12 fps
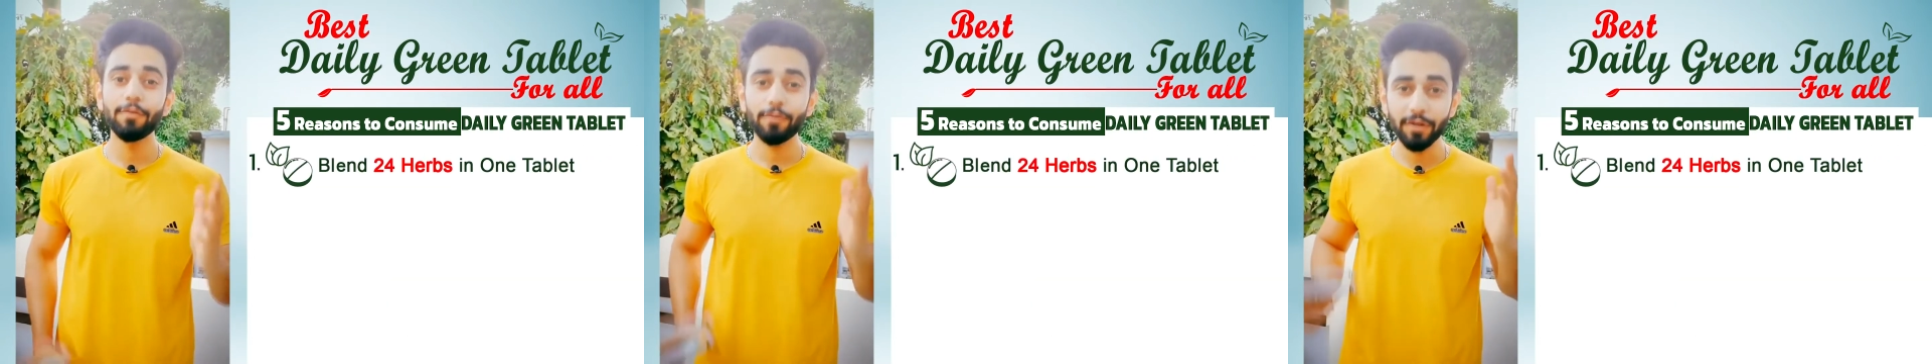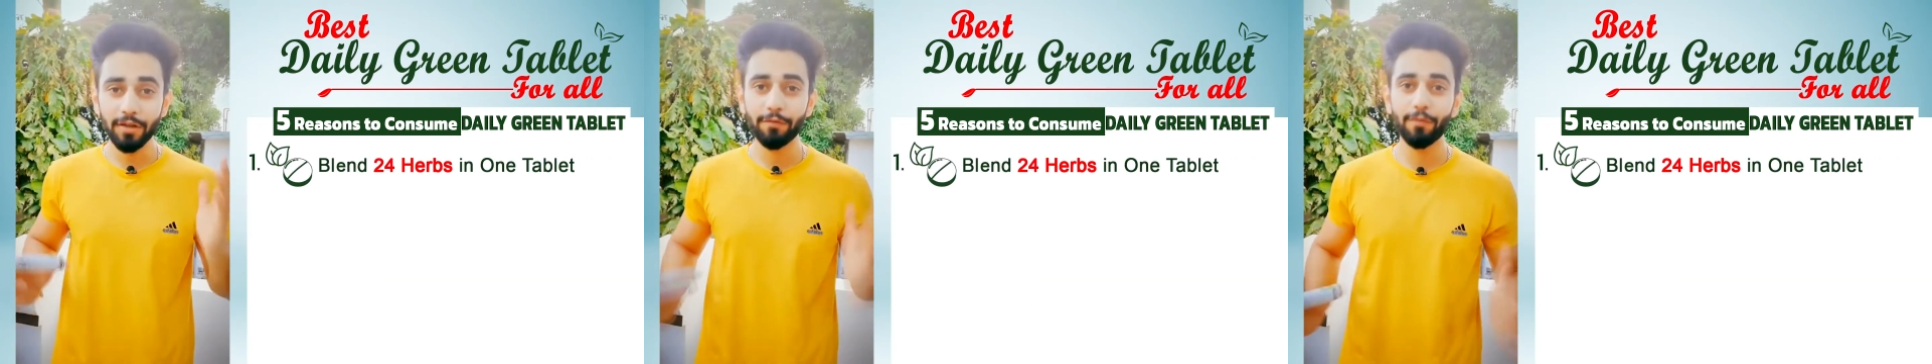
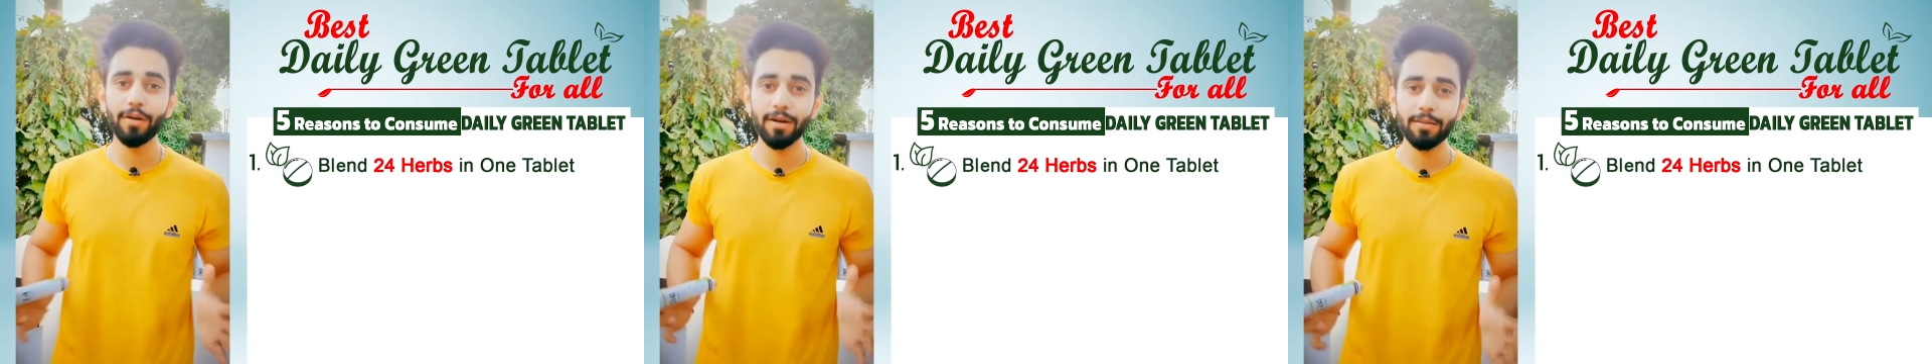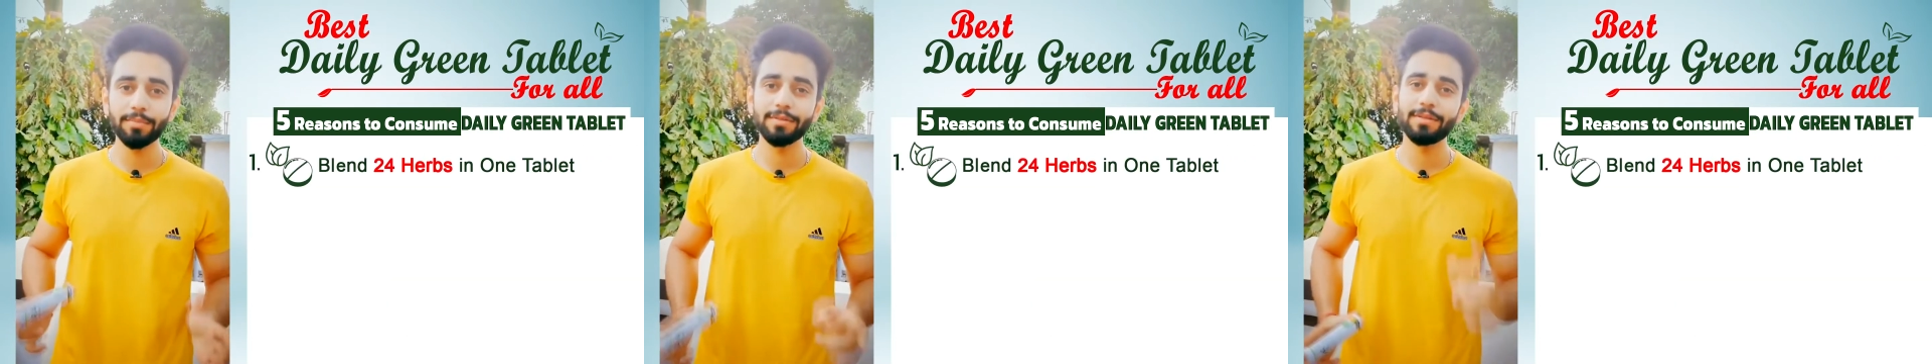24
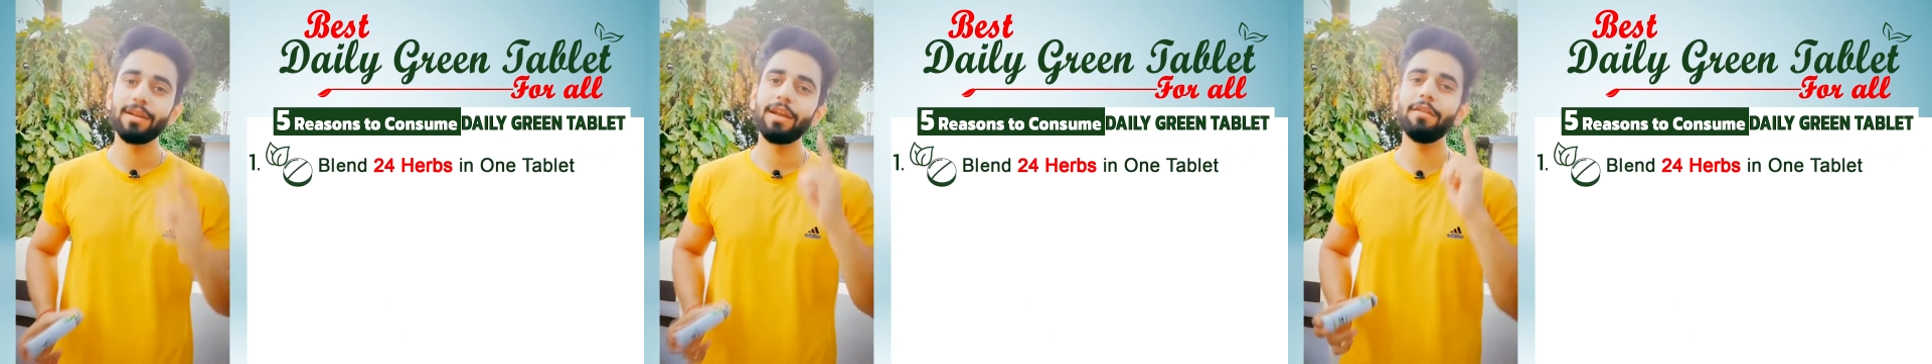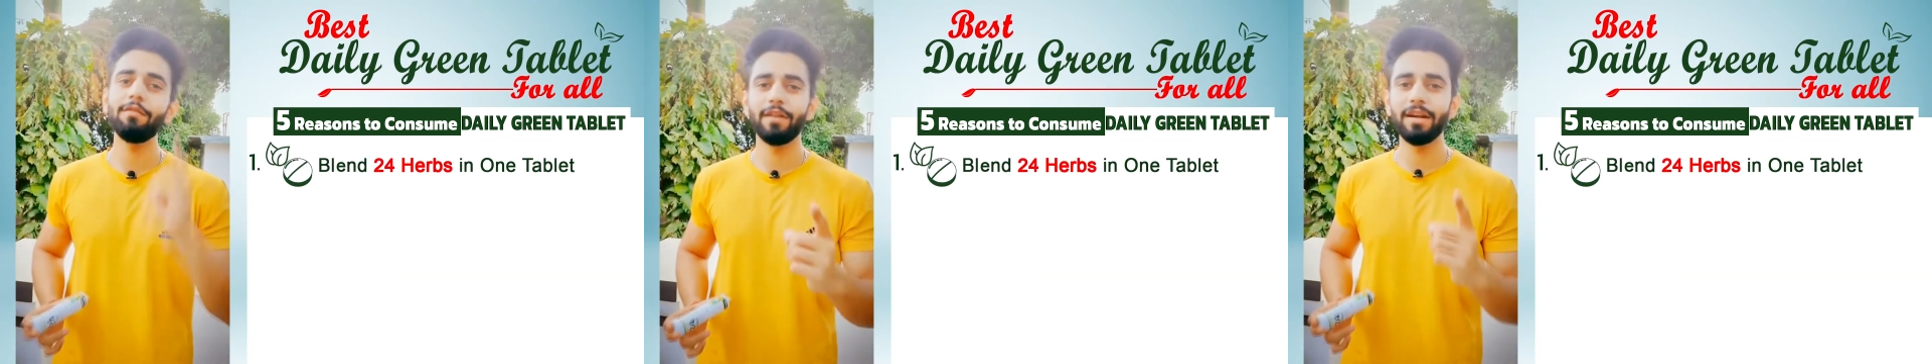herbs
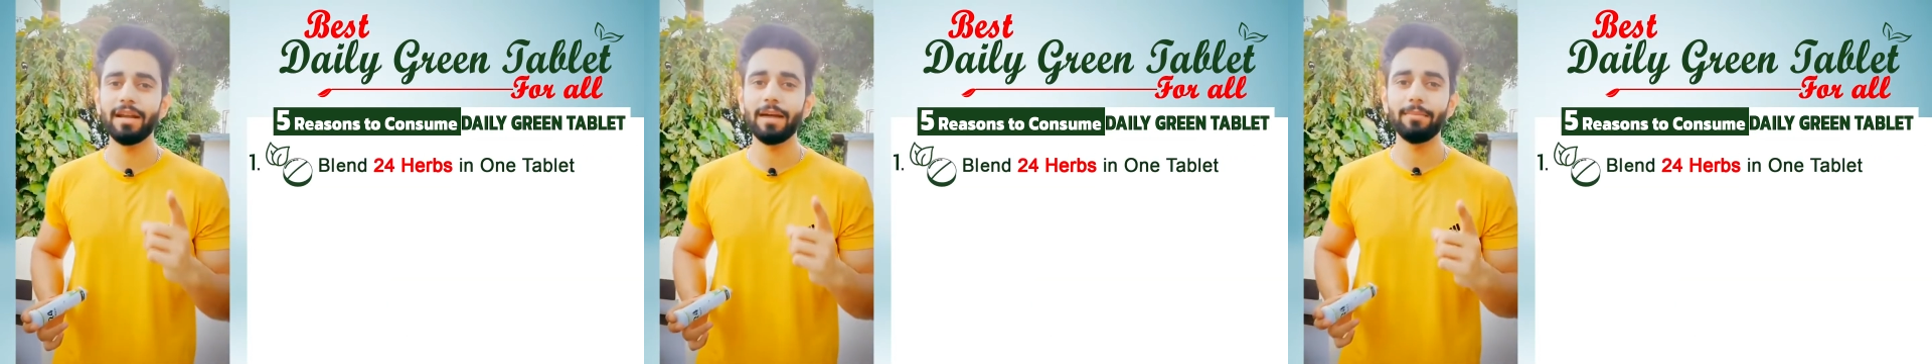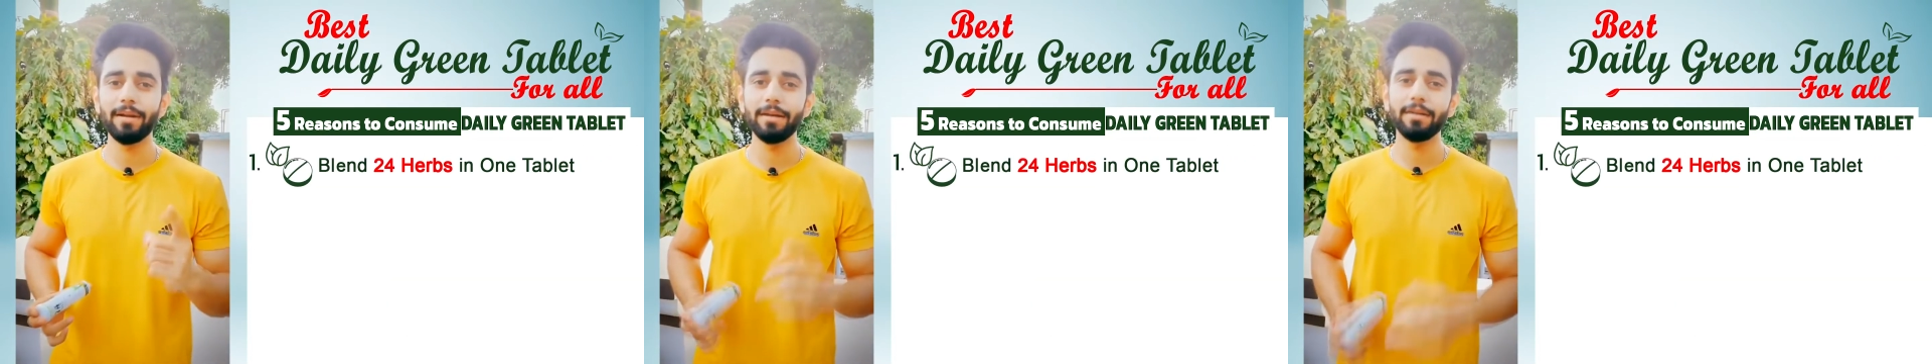in 1
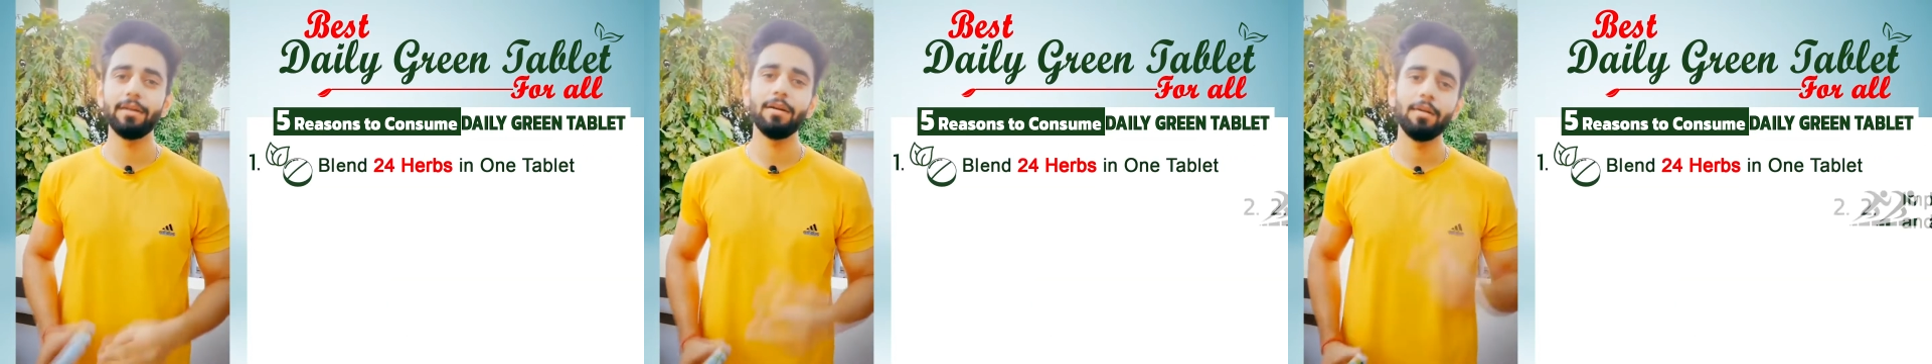tablet.